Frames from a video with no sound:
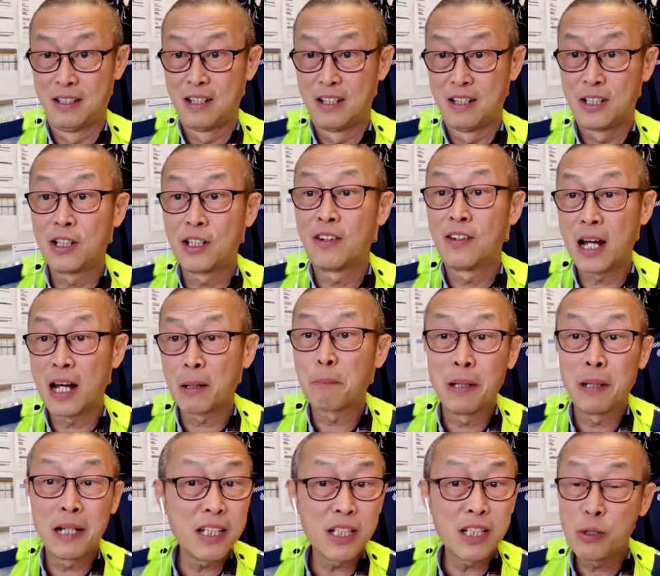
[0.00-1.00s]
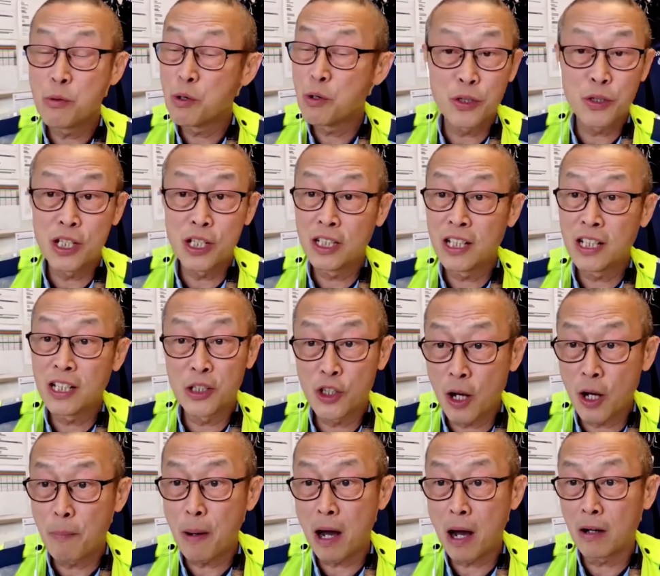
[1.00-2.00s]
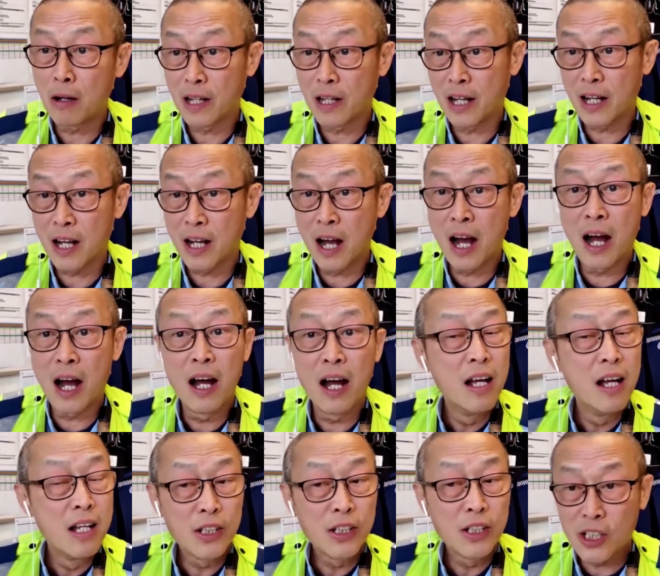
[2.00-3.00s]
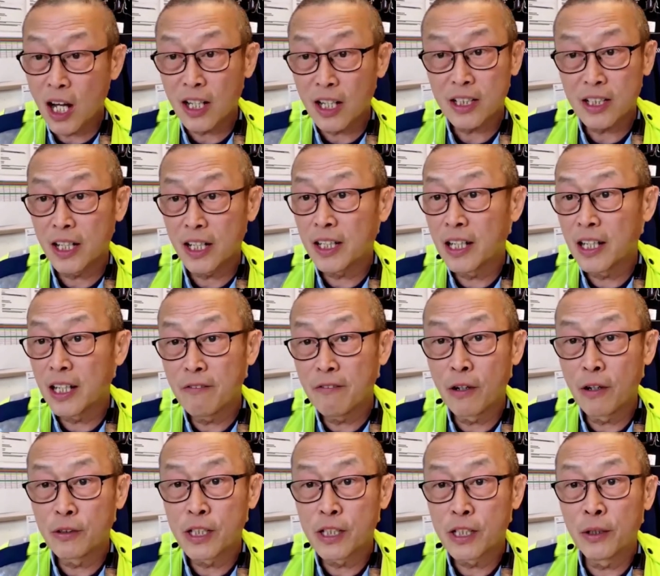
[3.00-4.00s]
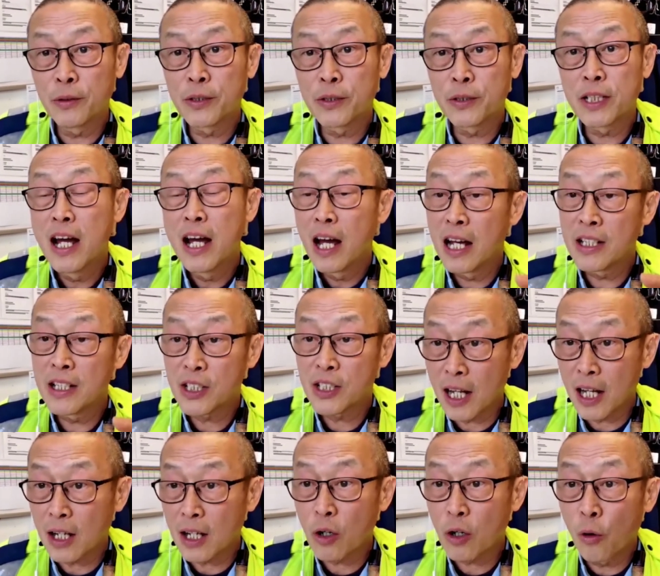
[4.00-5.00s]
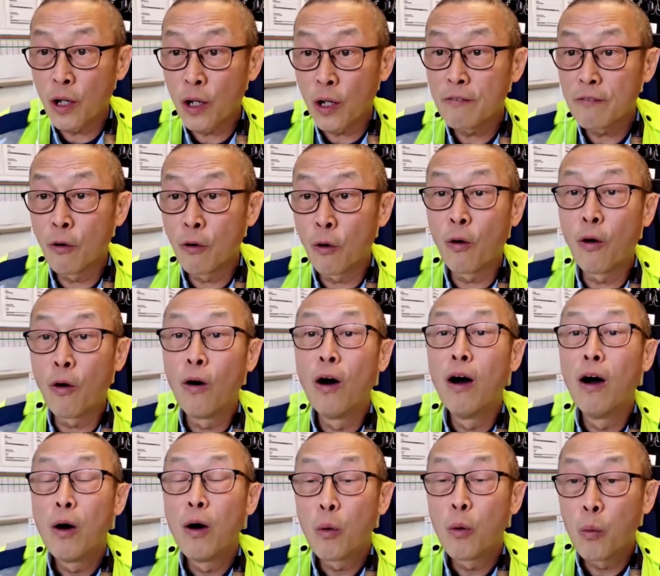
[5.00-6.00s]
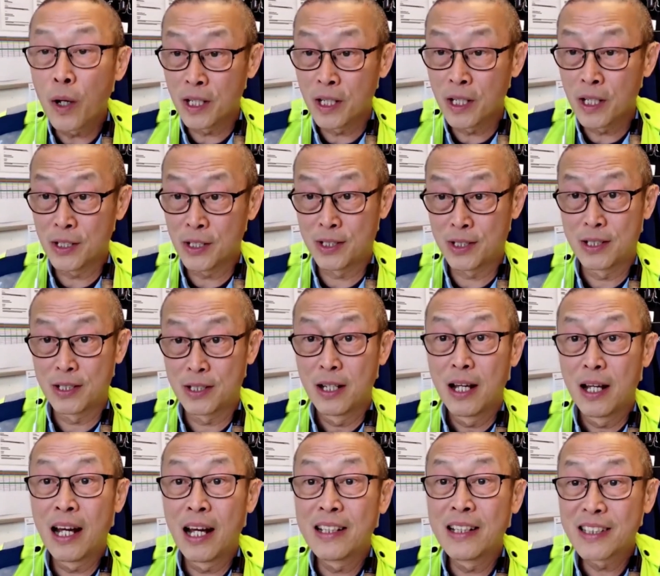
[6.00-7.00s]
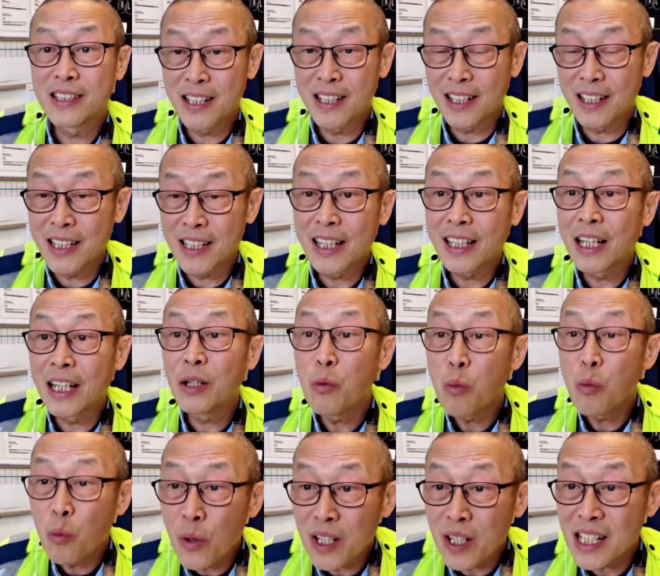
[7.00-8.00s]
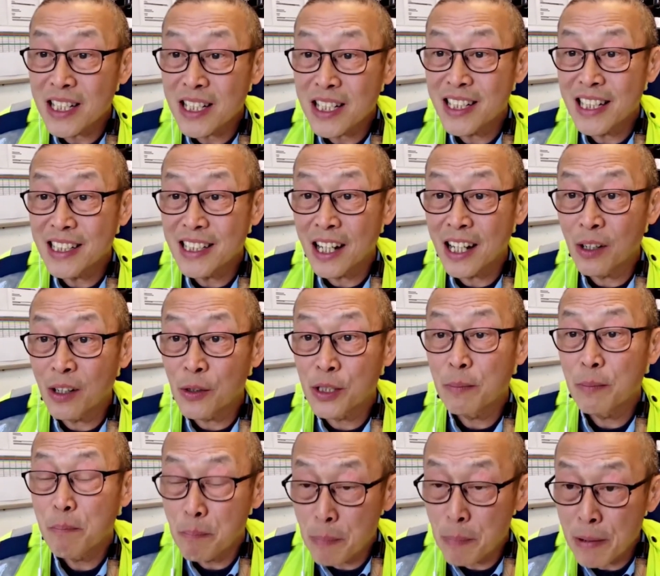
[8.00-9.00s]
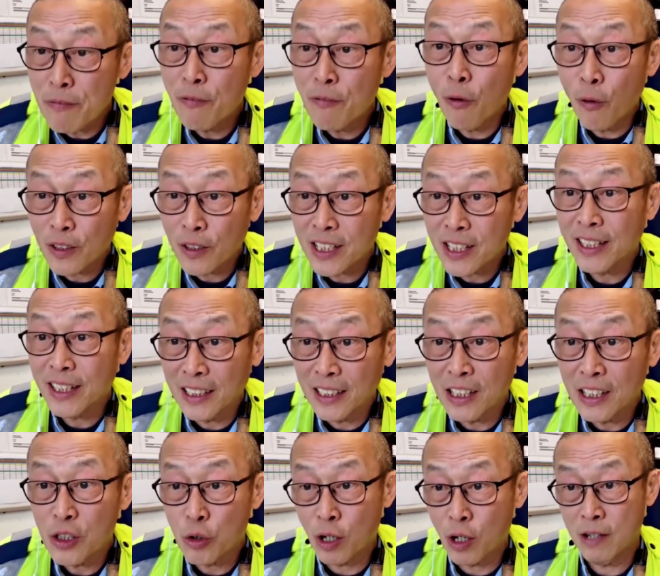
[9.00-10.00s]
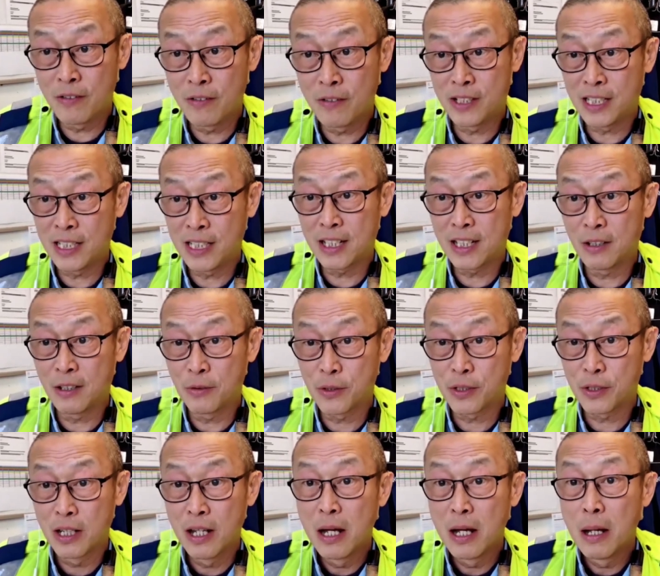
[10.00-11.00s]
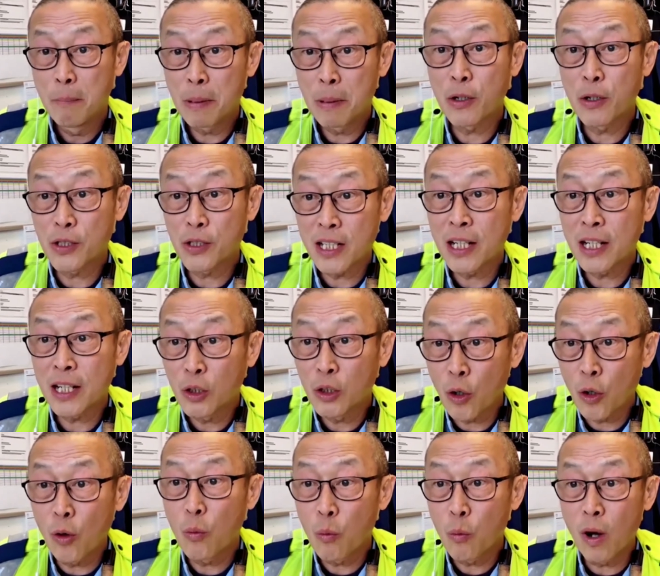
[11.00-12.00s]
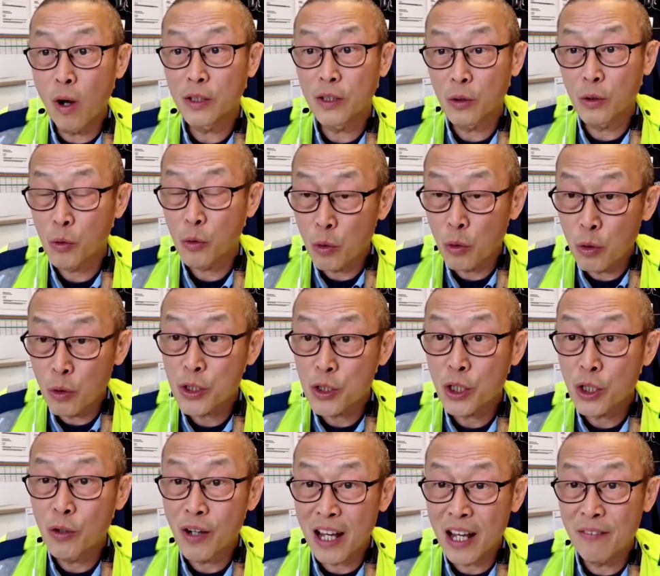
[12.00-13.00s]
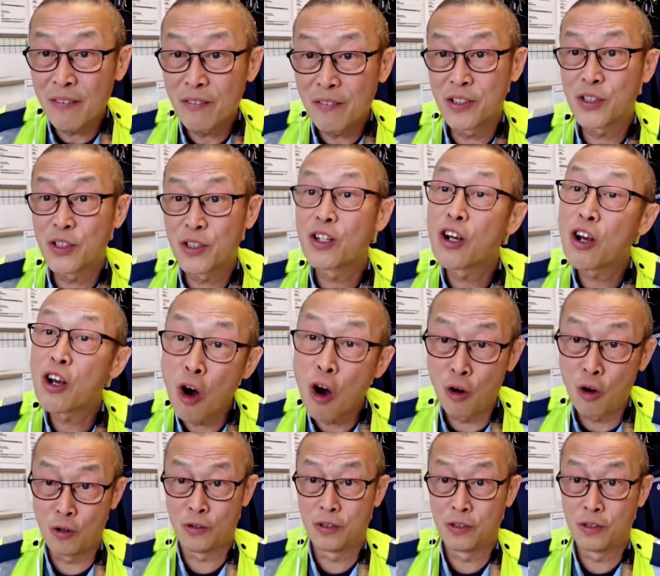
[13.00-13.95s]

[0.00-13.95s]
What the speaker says: So like police, you will see they jump out their car, start taking photos, and start calling for witness, and start taking witness details before taking the driver details, because they don't want the crucial evidence gone.